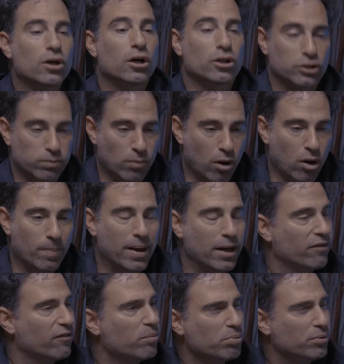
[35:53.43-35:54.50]
a small
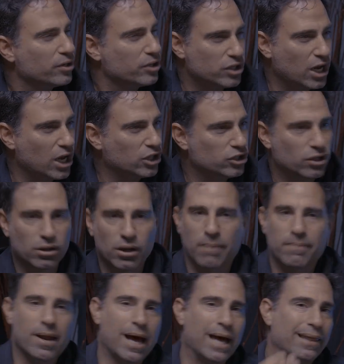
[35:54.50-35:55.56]
amount of appreciation.
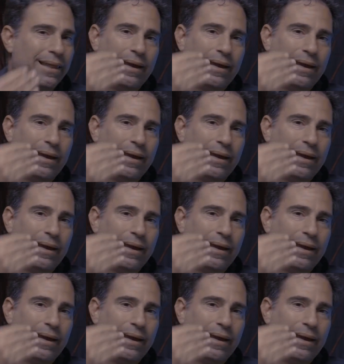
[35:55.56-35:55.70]
I'm not